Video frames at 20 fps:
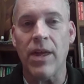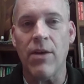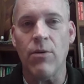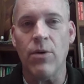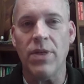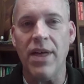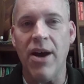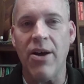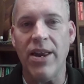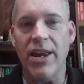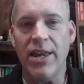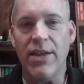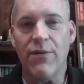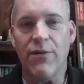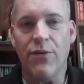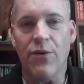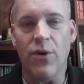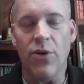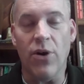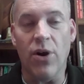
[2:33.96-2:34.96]
without any
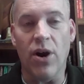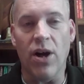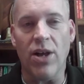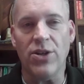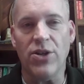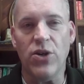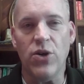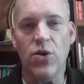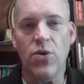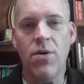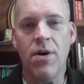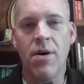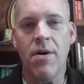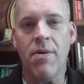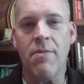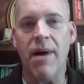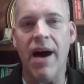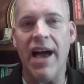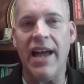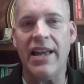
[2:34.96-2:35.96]
further ado,
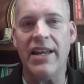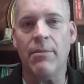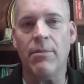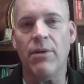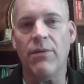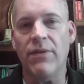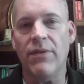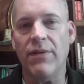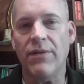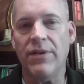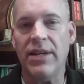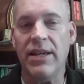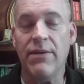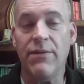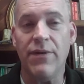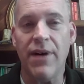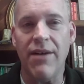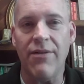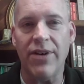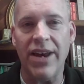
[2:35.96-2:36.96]
my number 15
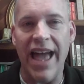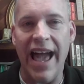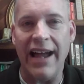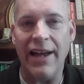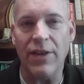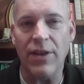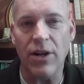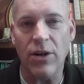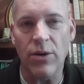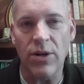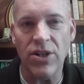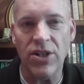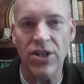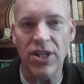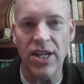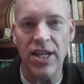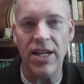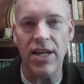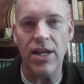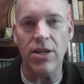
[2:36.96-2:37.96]
favorite Agatha
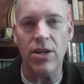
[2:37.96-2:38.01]
Christie